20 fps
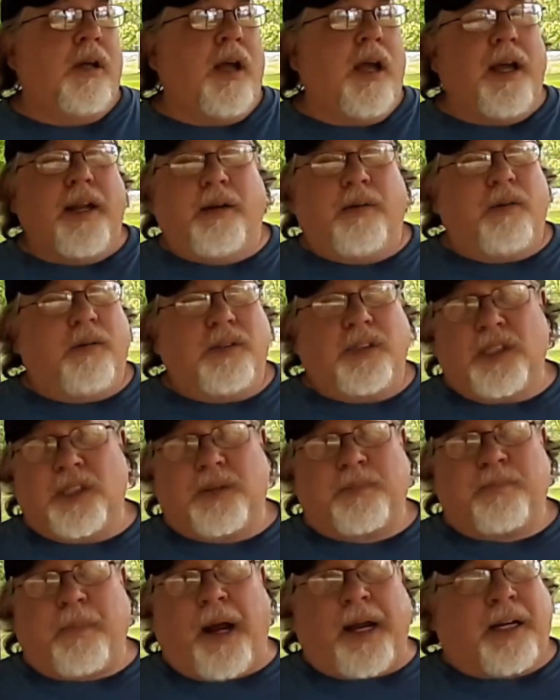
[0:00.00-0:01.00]
And just
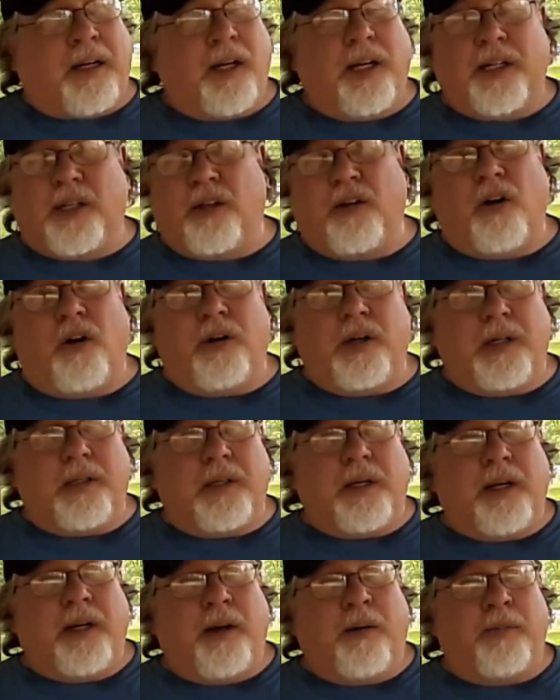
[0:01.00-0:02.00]
by clicking on it,
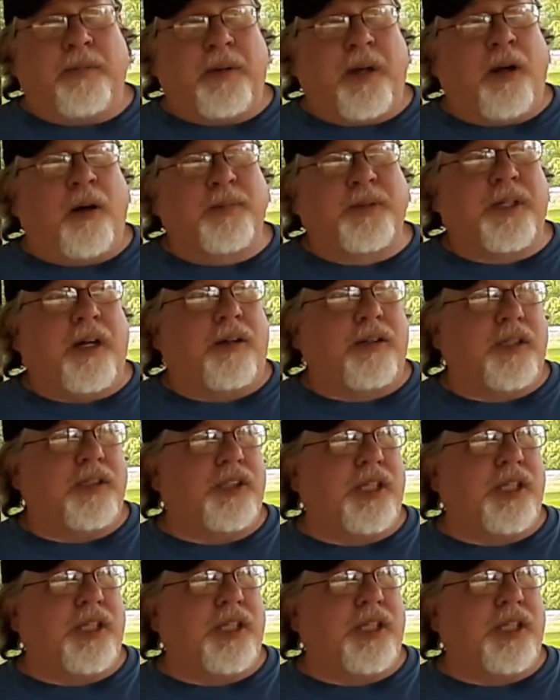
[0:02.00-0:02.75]
it help, helps out the